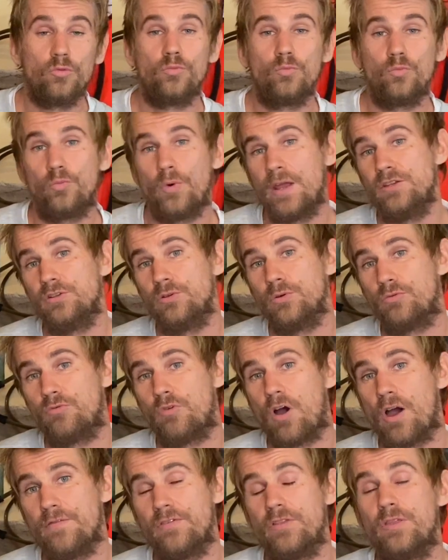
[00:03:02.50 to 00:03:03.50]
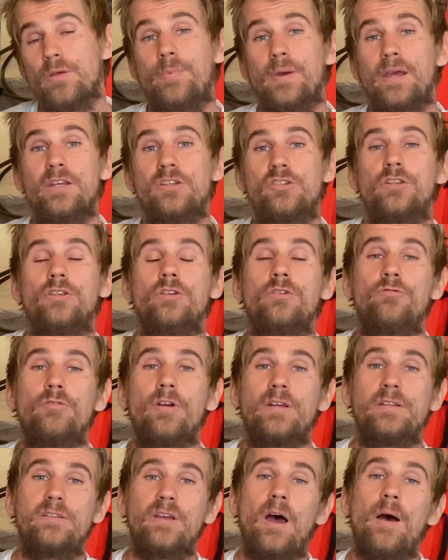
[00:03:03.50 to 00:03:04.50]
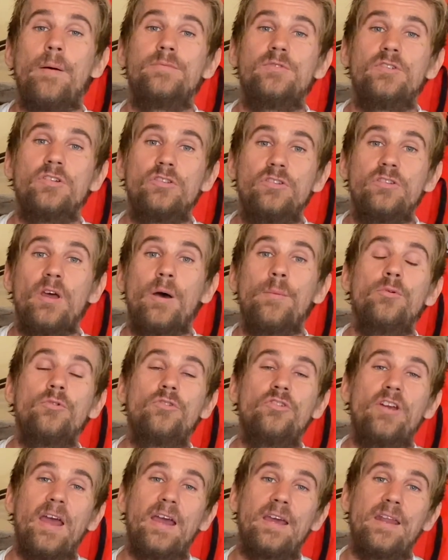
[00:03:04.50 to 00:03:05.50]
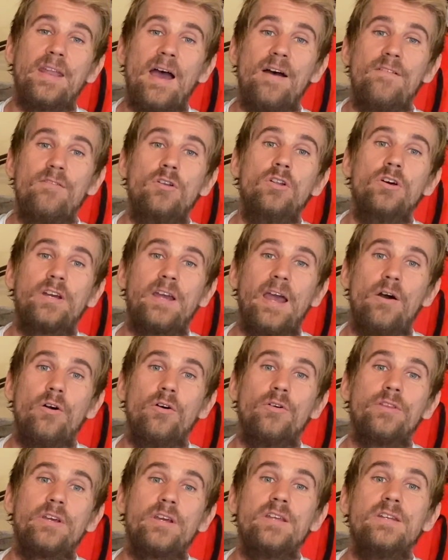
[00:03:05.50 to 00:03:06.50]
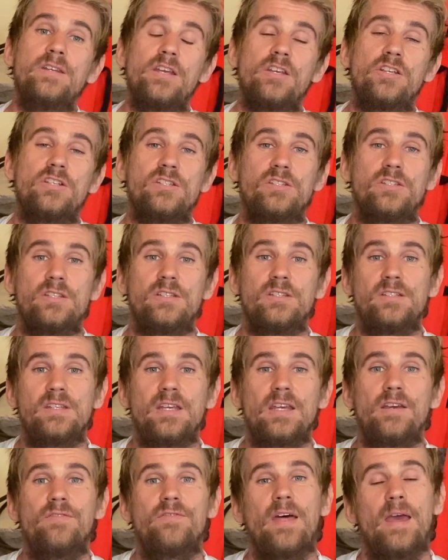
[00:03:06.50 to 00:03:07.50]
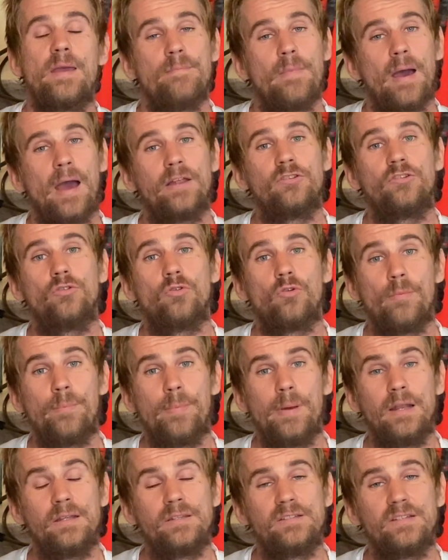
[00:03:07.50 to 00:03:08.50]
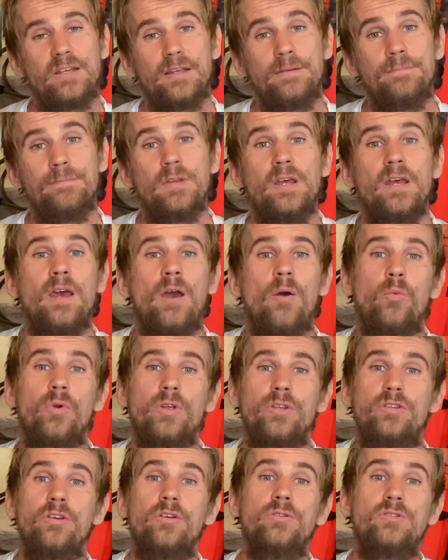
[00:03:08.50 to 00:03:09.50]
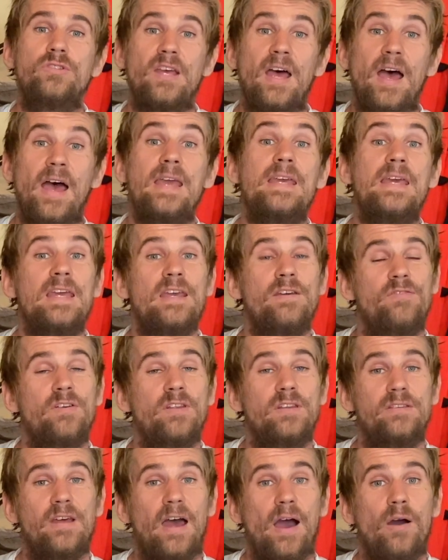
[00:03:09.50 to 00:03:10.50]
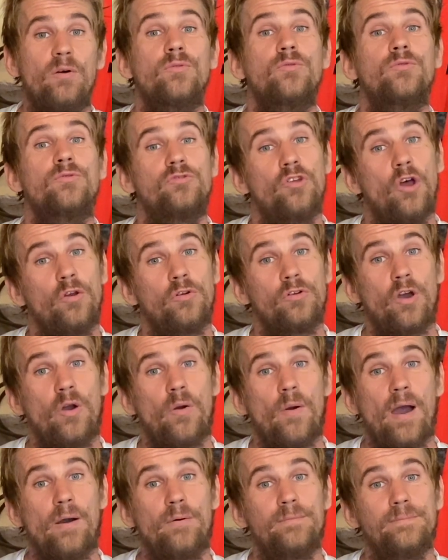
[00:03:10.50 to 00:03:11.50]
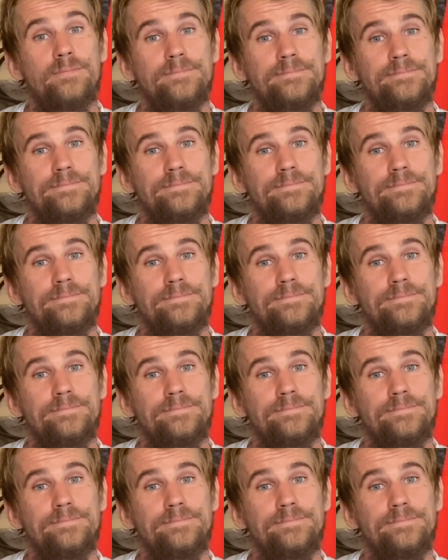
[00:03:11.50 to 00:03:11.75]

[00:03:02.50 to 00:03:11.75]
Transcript: When you arrive at the beach and you've rigged up, just double check and have a look out on the conditions and see if they match your ability. We do say, if in doubt, don't go out.